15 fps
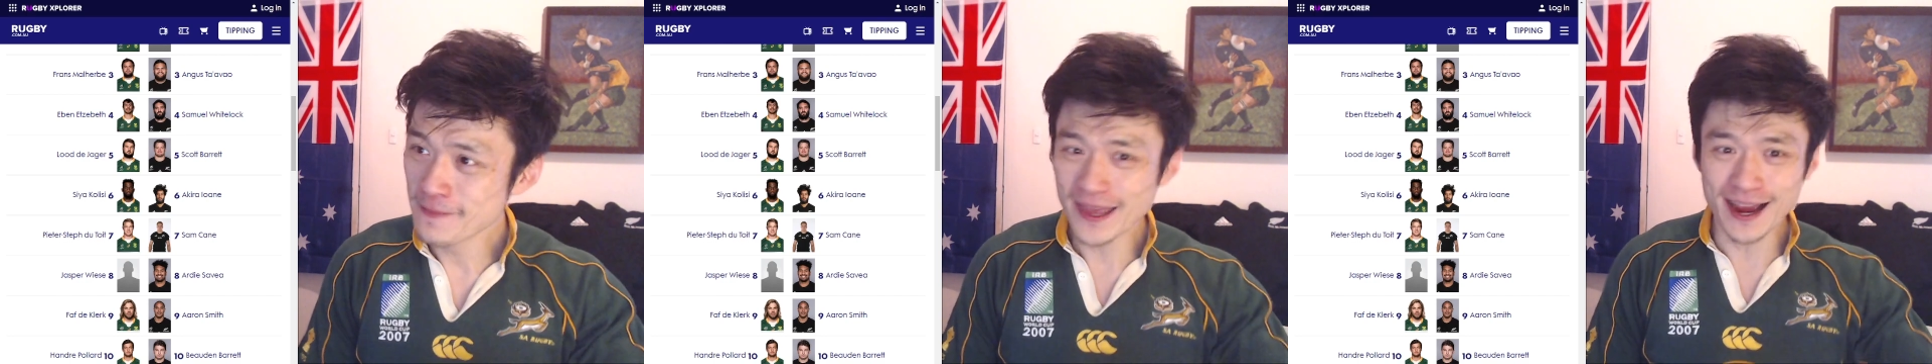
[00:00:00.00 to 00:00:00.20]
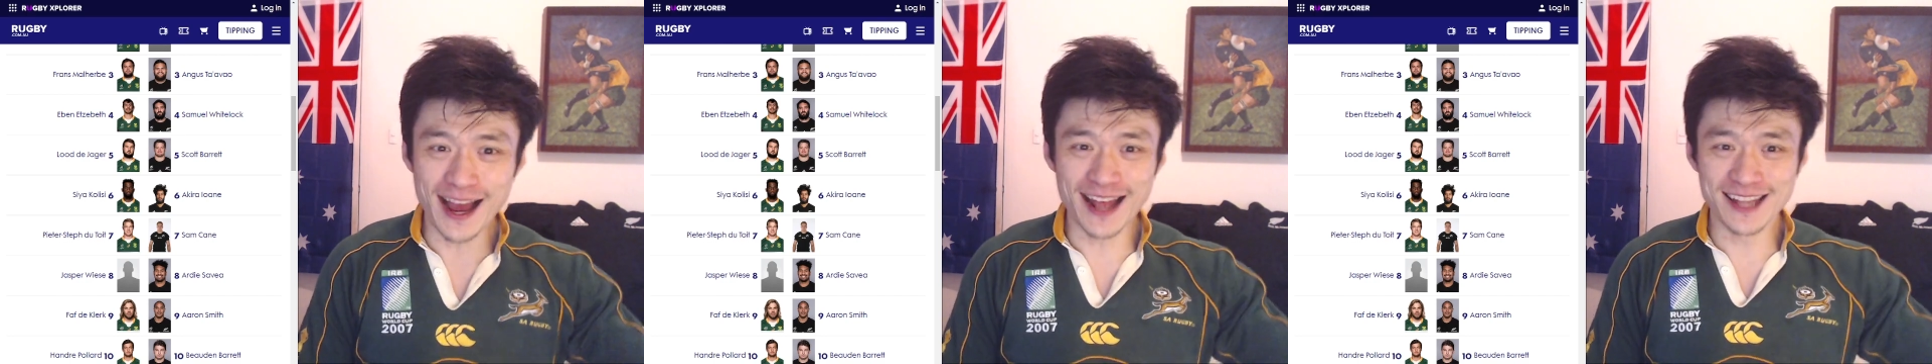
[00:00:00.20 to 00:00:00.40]

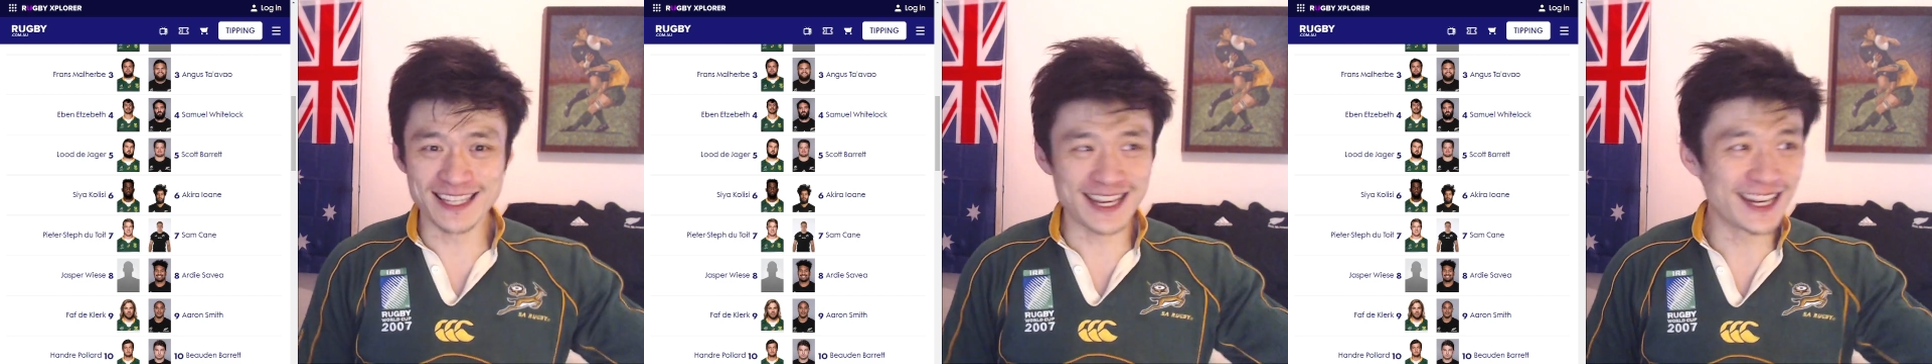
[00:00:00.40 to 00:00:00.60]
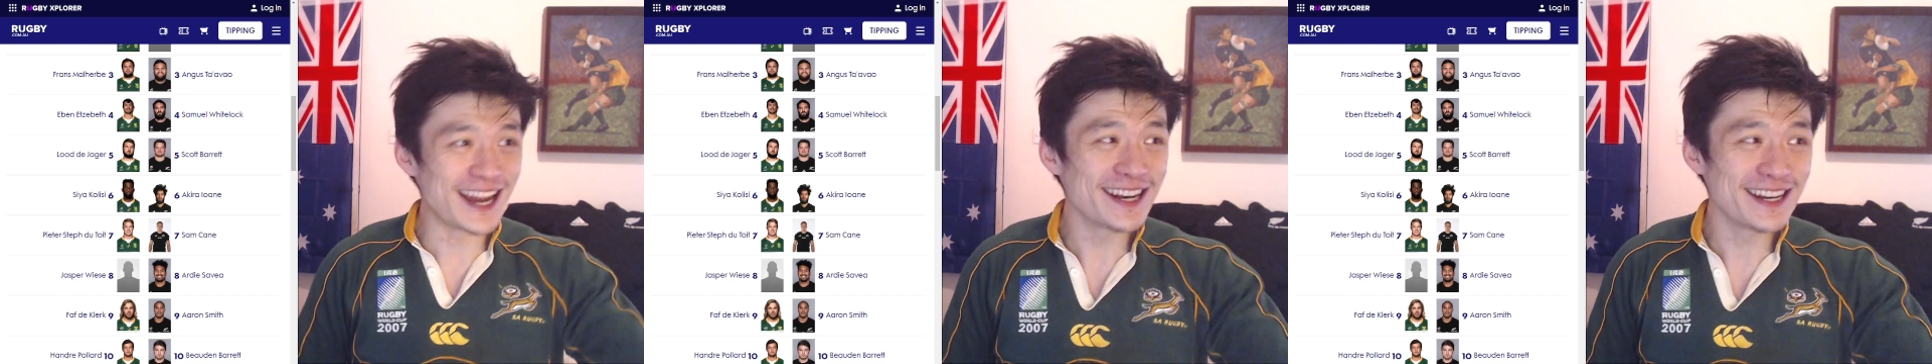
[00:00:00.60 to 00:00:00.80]

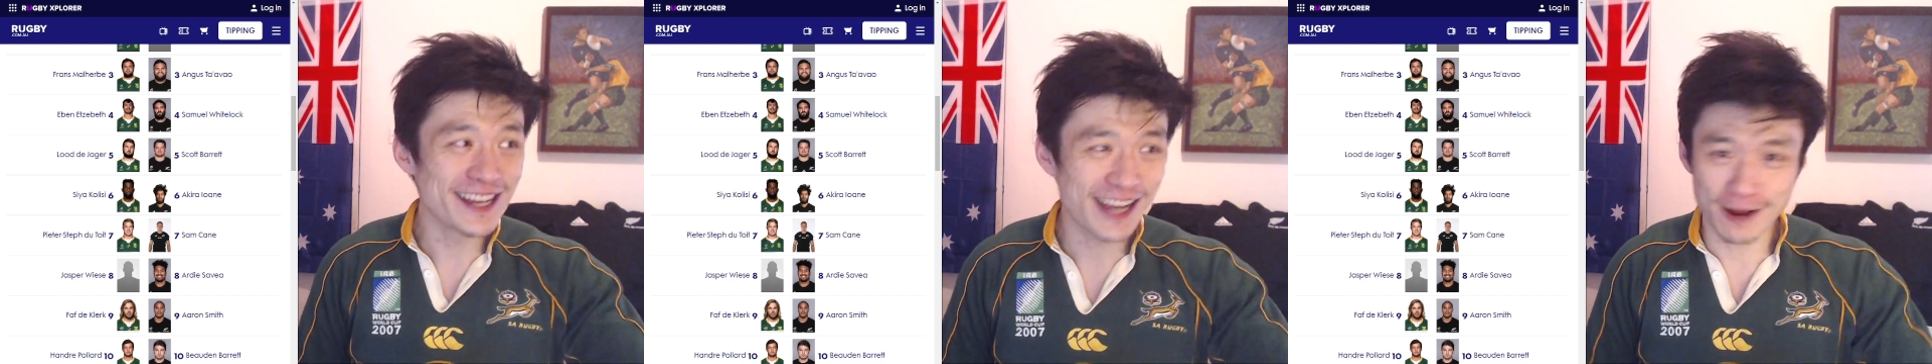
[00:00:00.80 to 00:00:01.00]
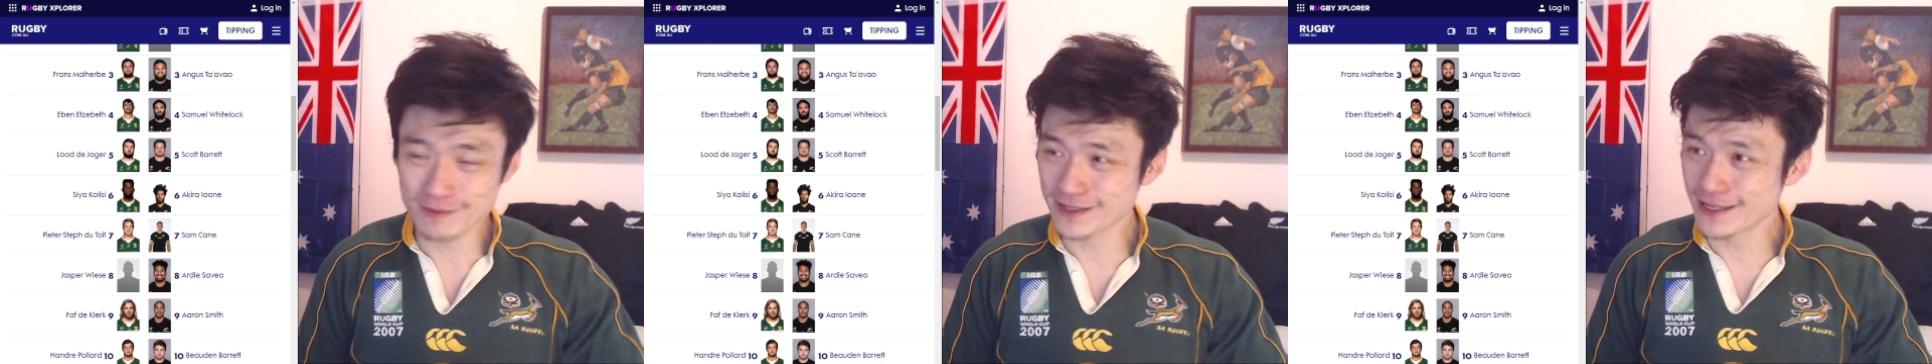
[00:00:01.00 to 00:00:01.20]
Dialende
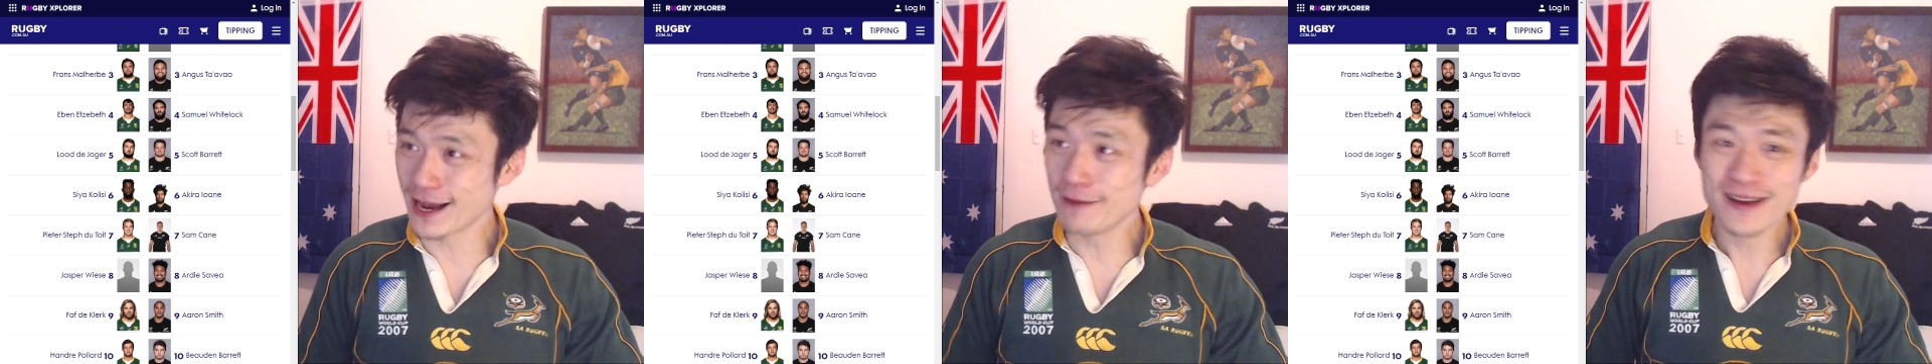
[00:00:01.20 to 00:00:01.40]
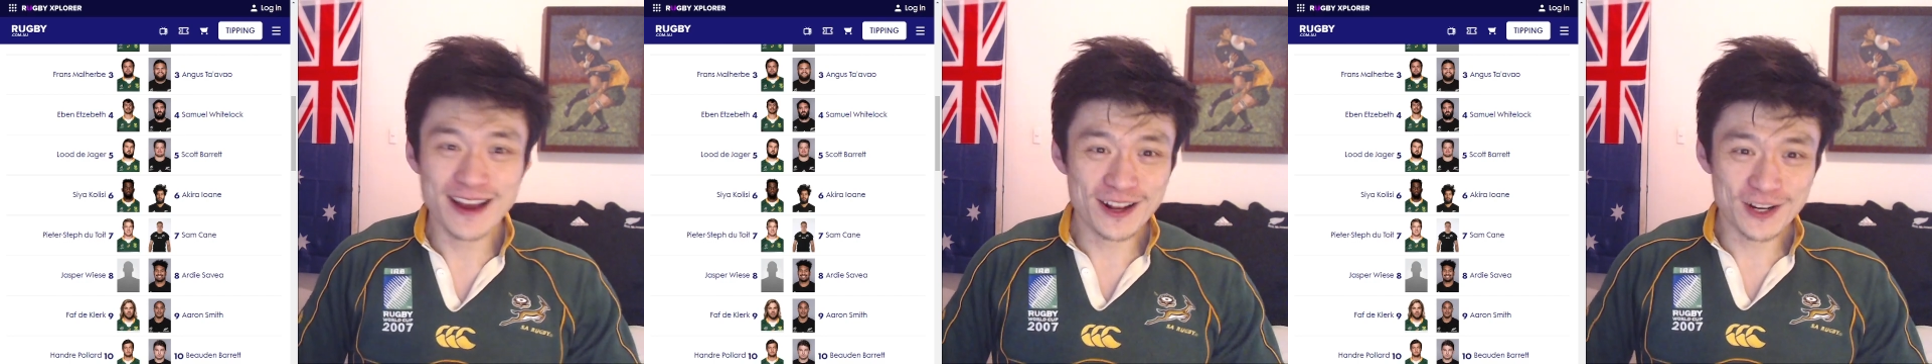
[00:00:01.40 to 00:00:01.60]
comes up,